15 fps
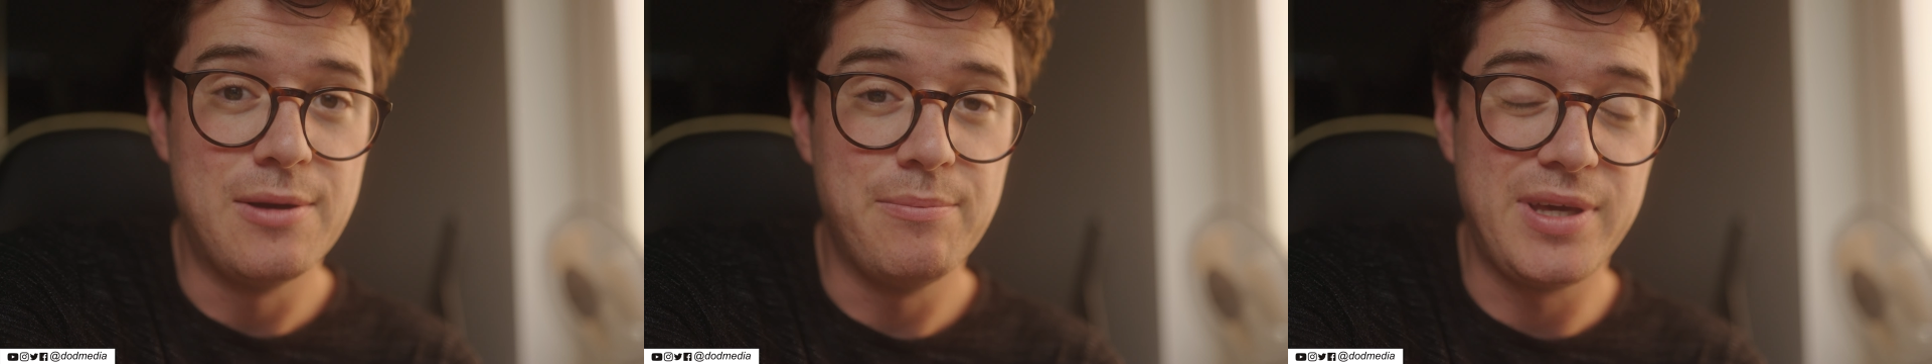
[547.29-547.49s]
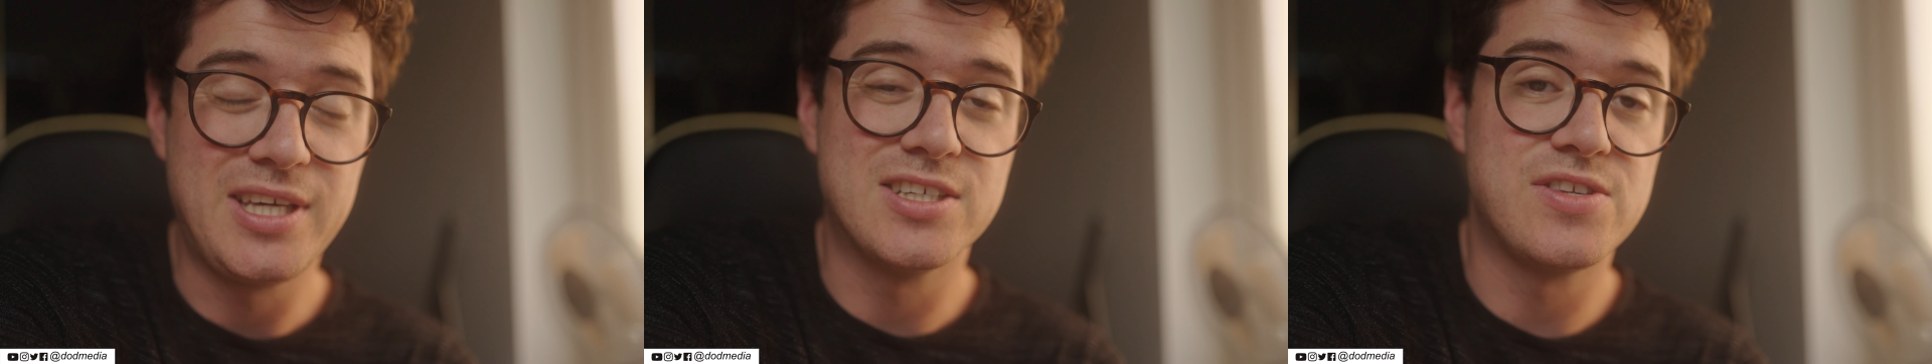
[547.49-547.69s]

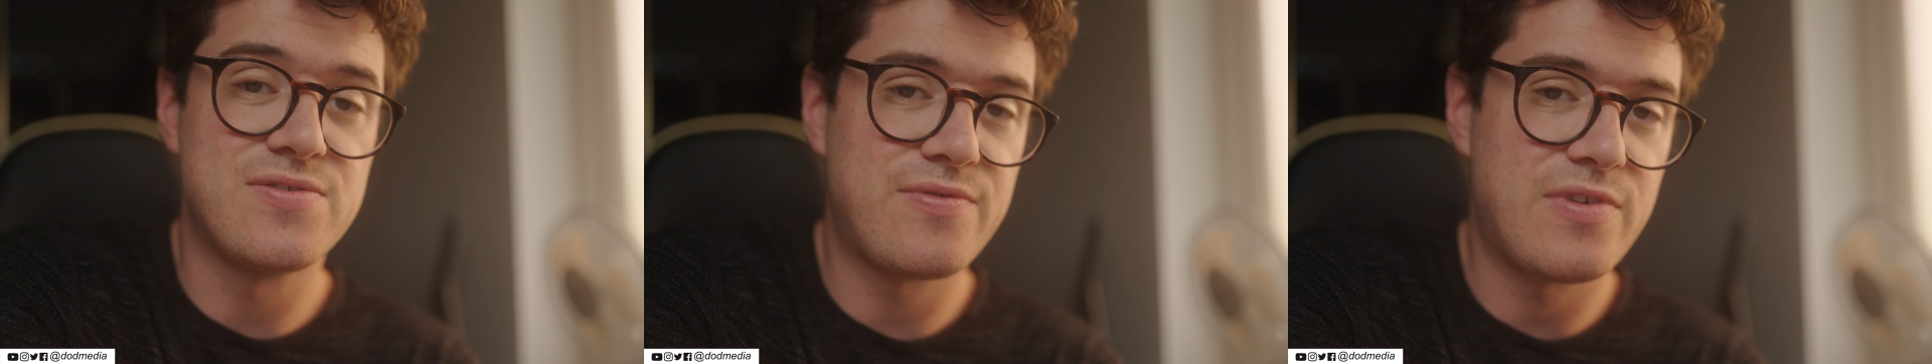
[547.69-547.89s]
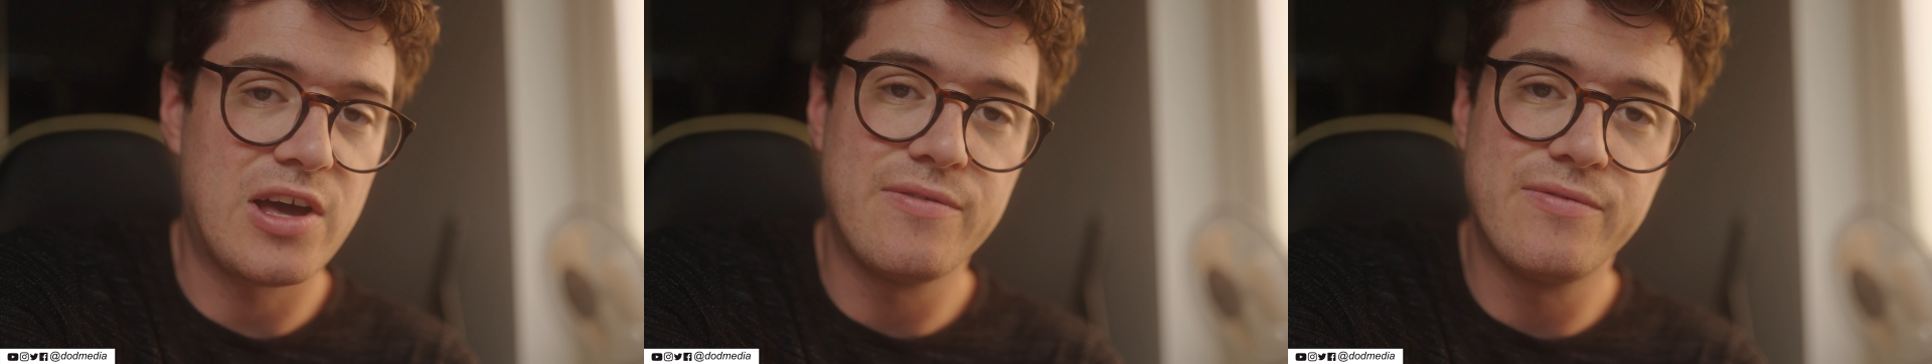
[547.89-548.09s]
because
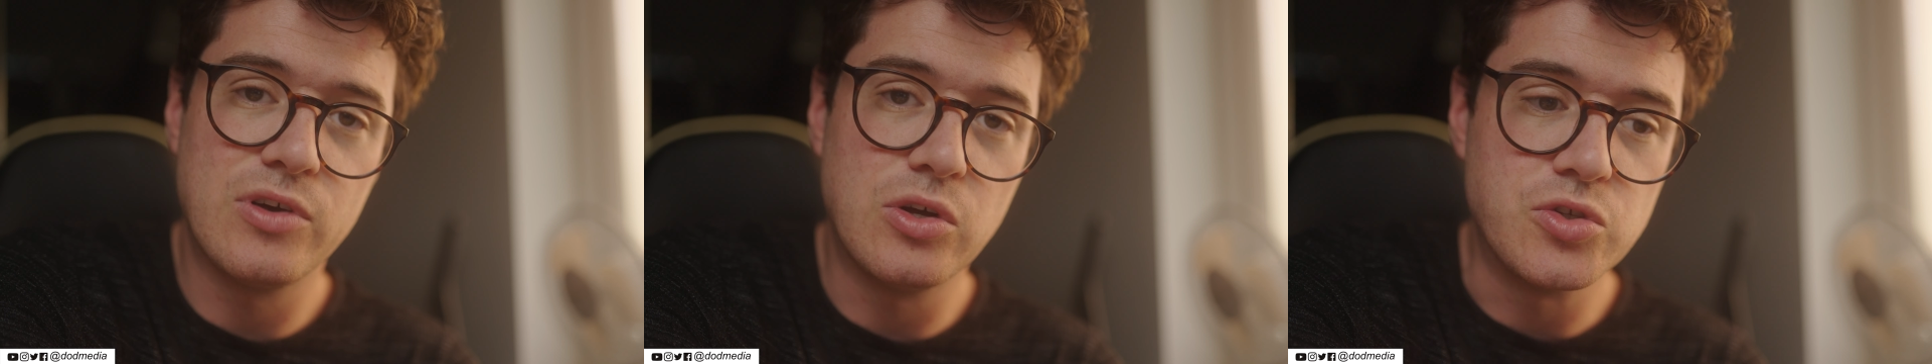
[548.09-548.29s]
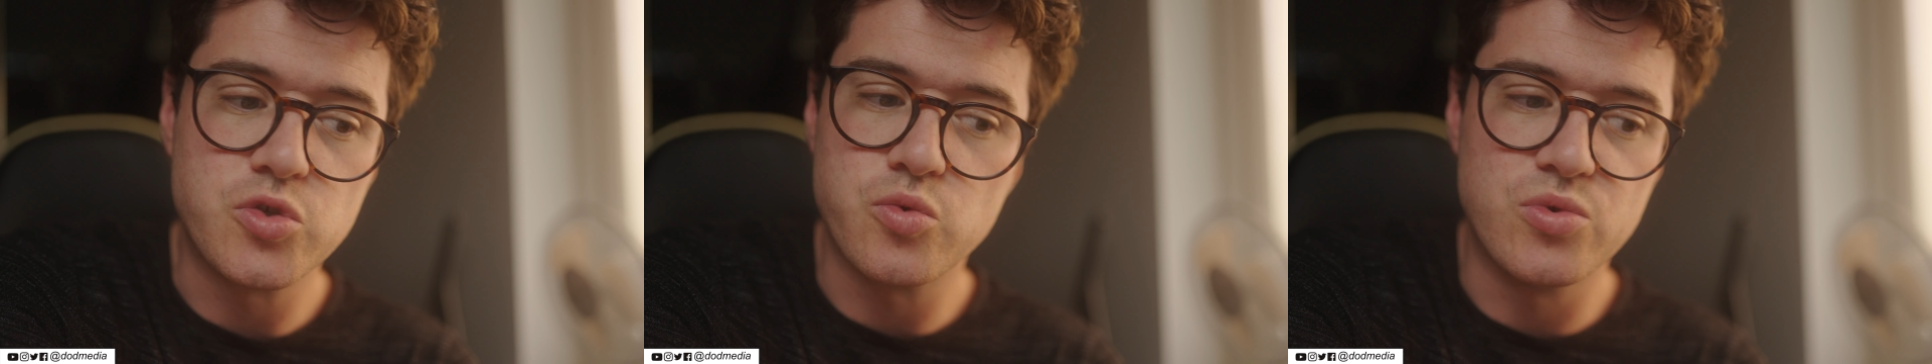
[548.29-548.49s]
5
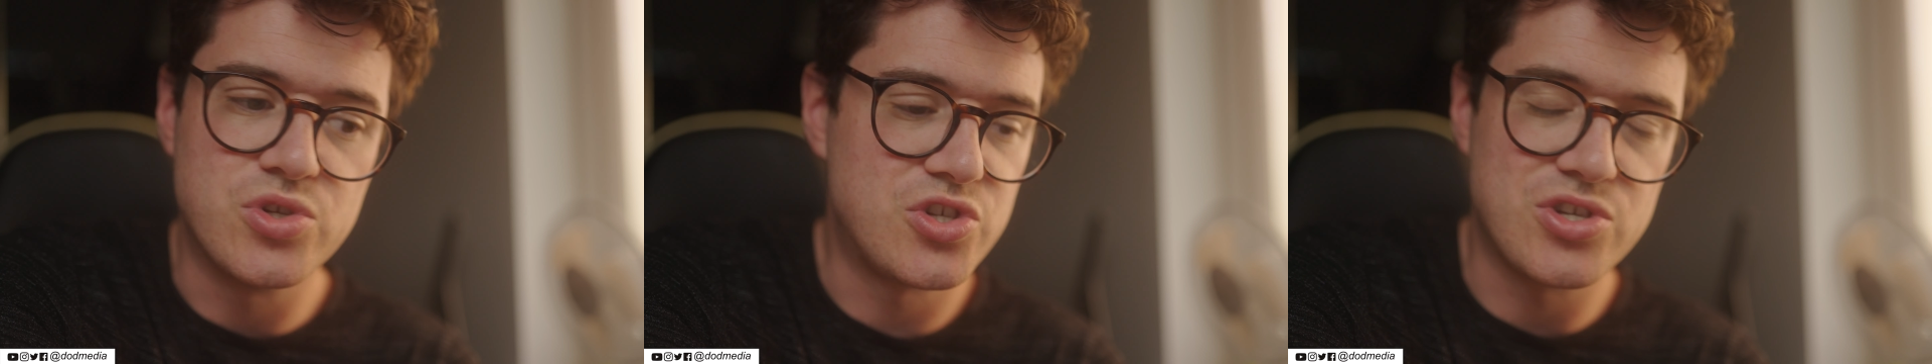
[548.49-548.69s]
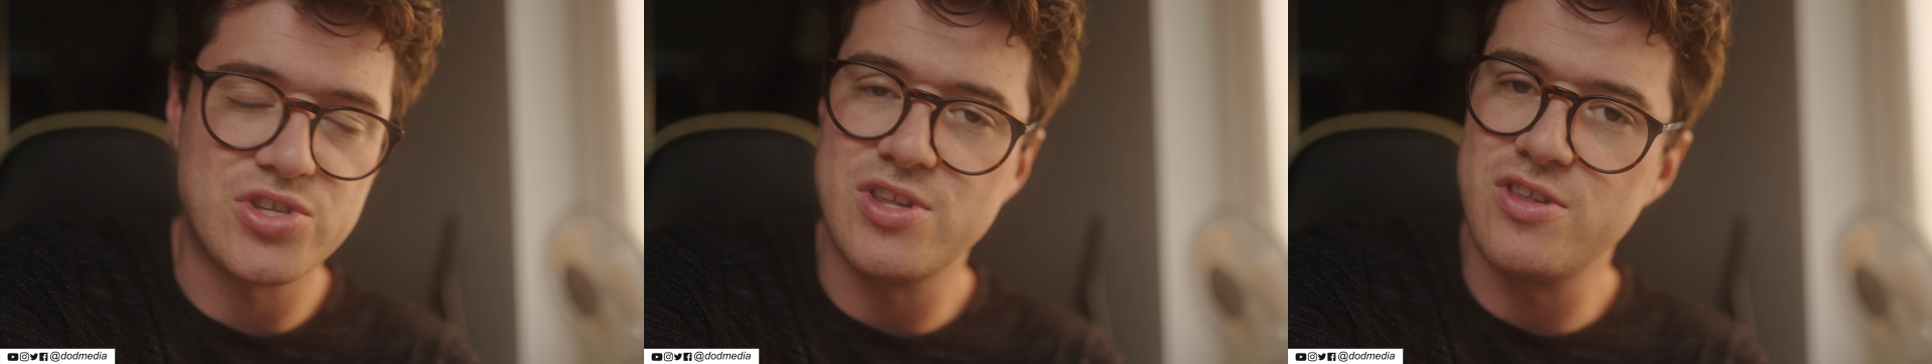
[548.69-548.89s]
volts
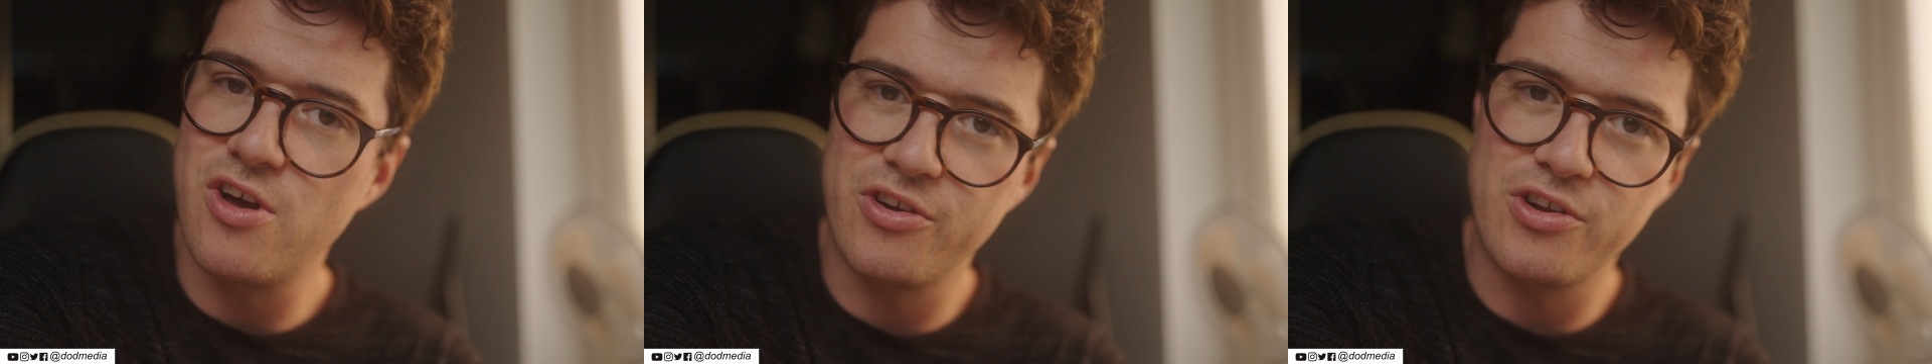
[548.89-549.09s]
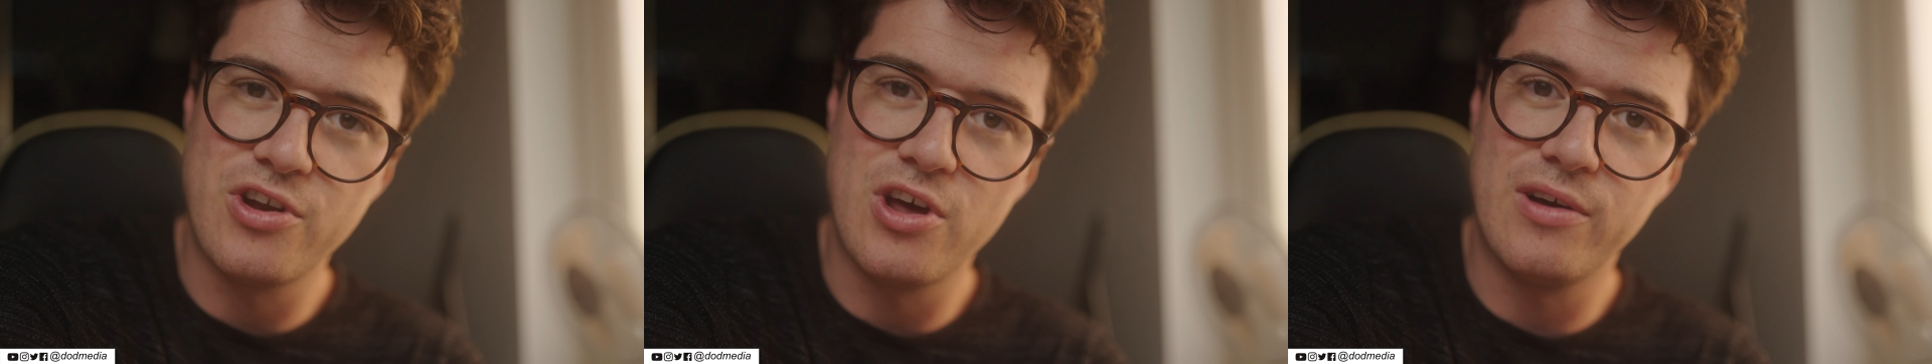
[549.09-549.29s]
was just
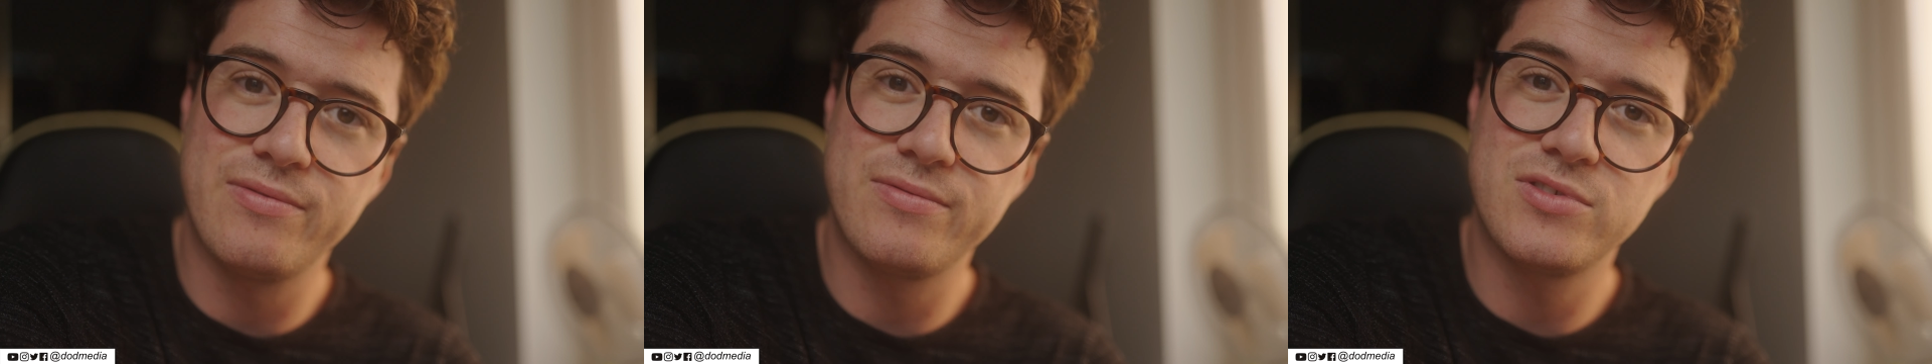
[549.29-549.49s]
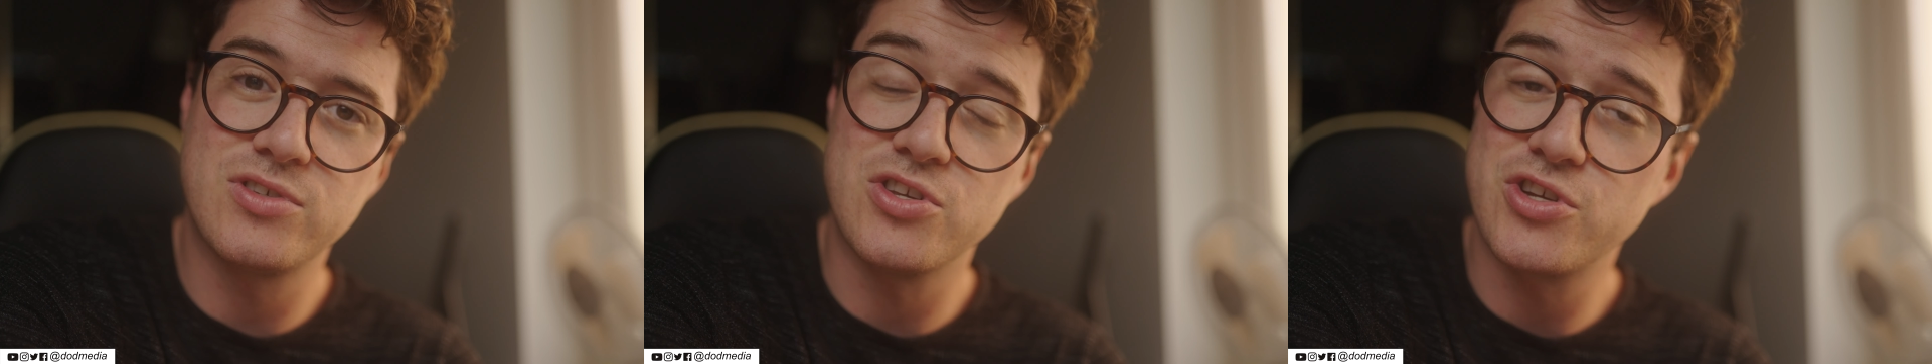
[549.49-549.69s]
not
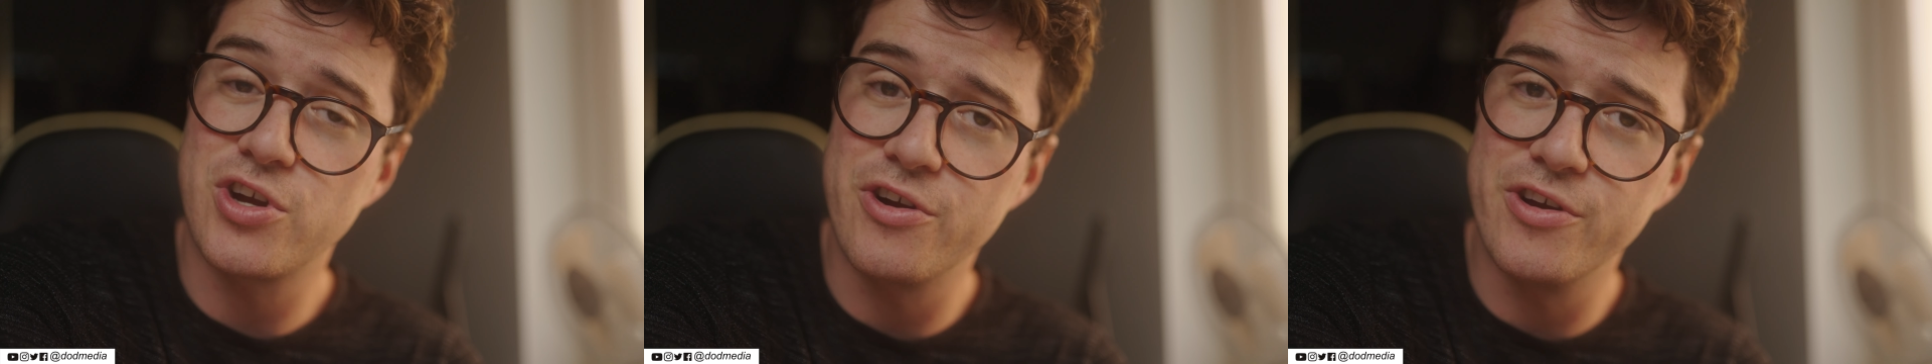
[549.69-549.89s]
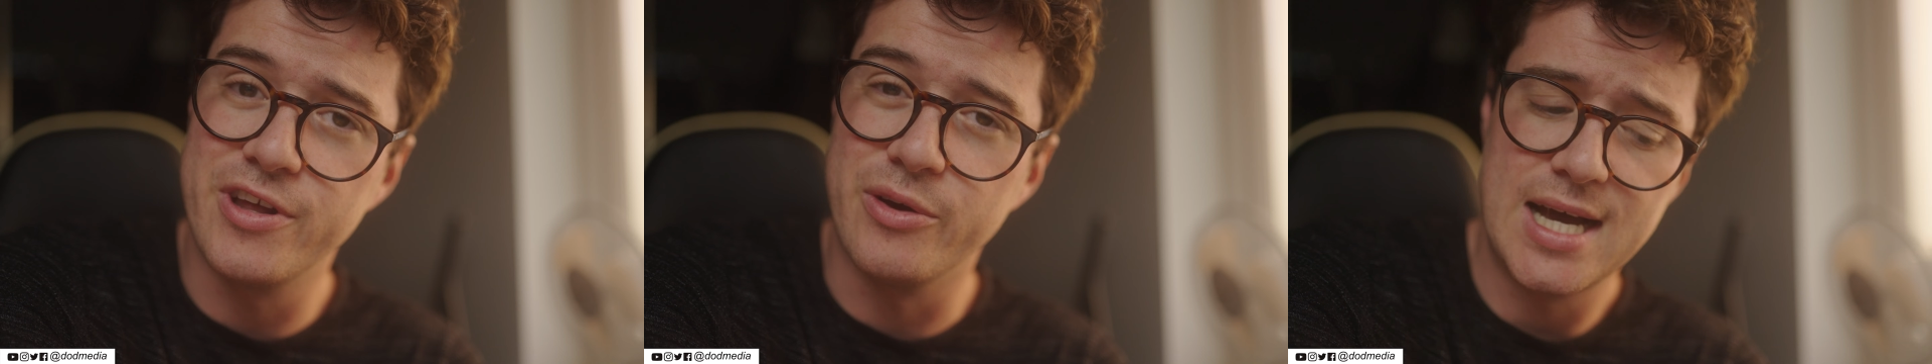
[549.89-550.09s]
enough to
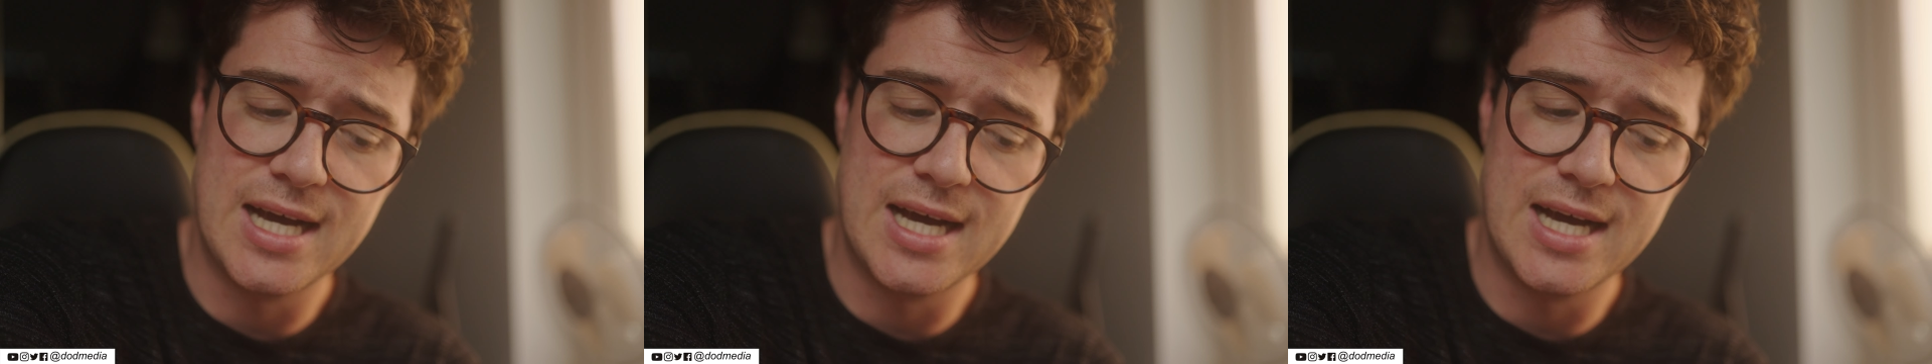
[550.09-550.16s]
turn it.